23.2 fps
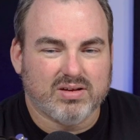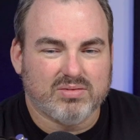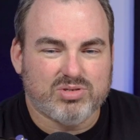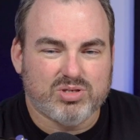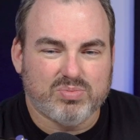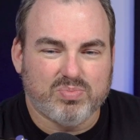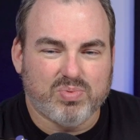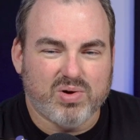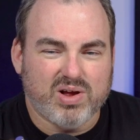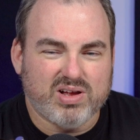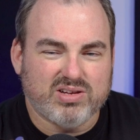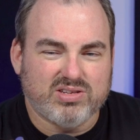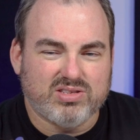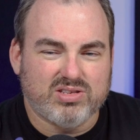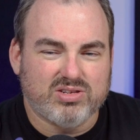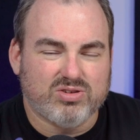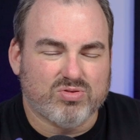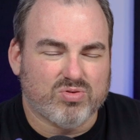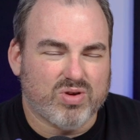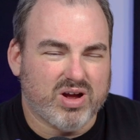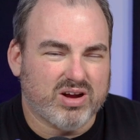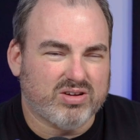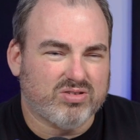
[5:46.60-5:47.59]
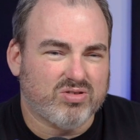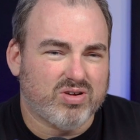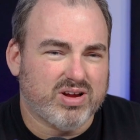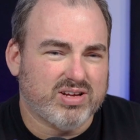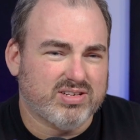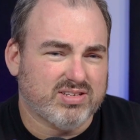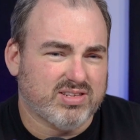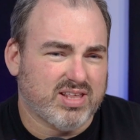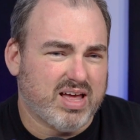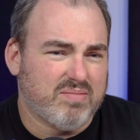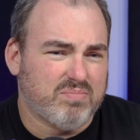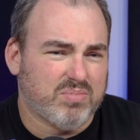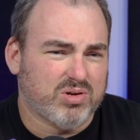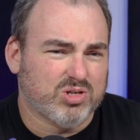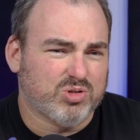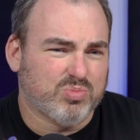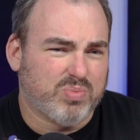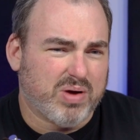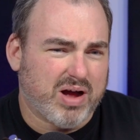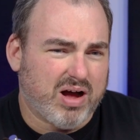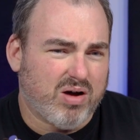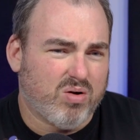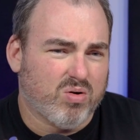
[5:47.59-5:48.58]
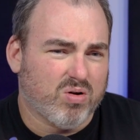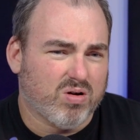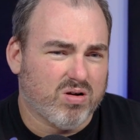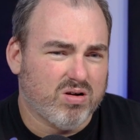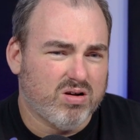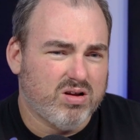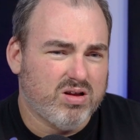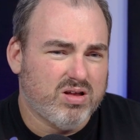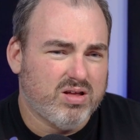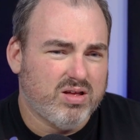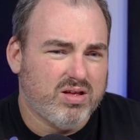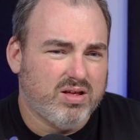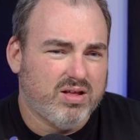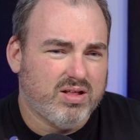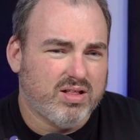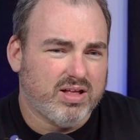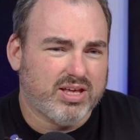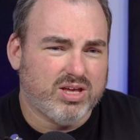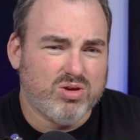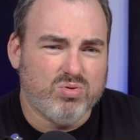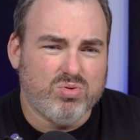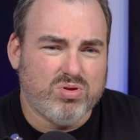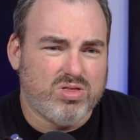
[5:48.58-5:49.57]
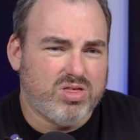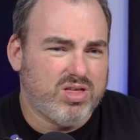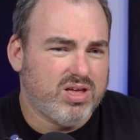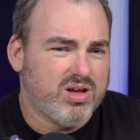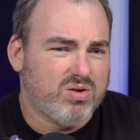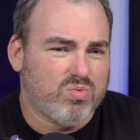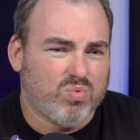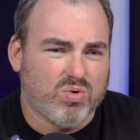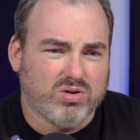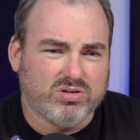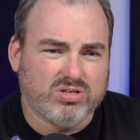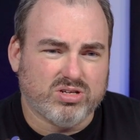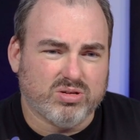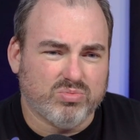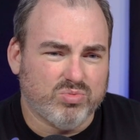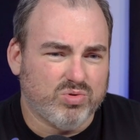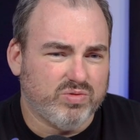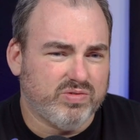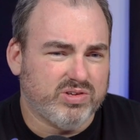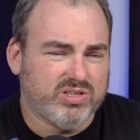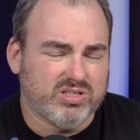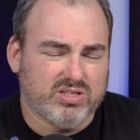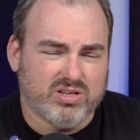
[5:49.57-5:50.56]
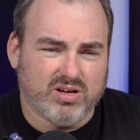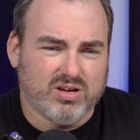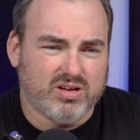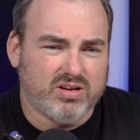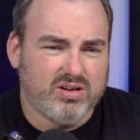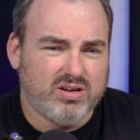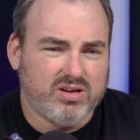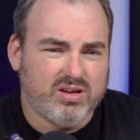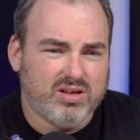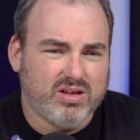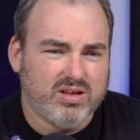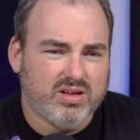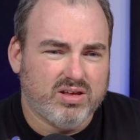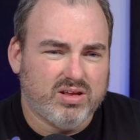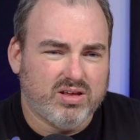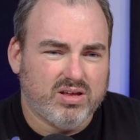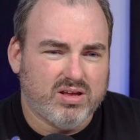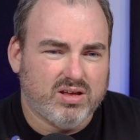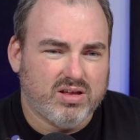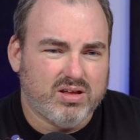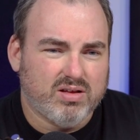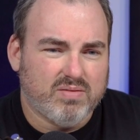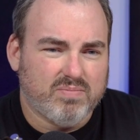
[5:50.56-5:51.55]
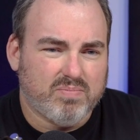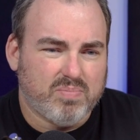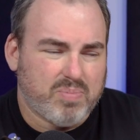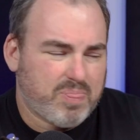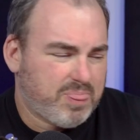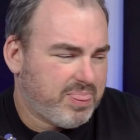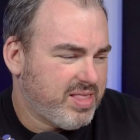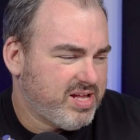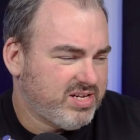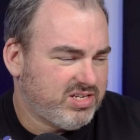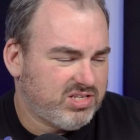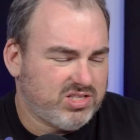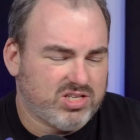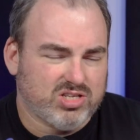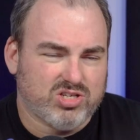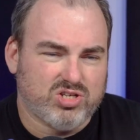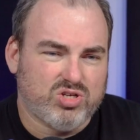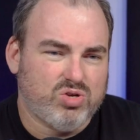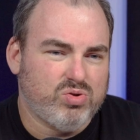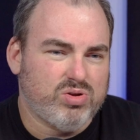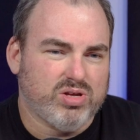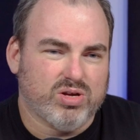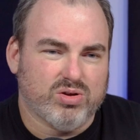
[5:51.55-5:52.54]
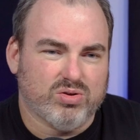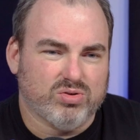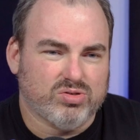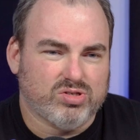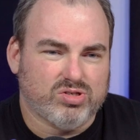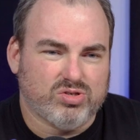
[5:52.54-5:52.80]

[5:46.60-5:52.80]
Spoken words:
I'm surprised the director has that much power. Like, you would think once the movie's done, it's the studio's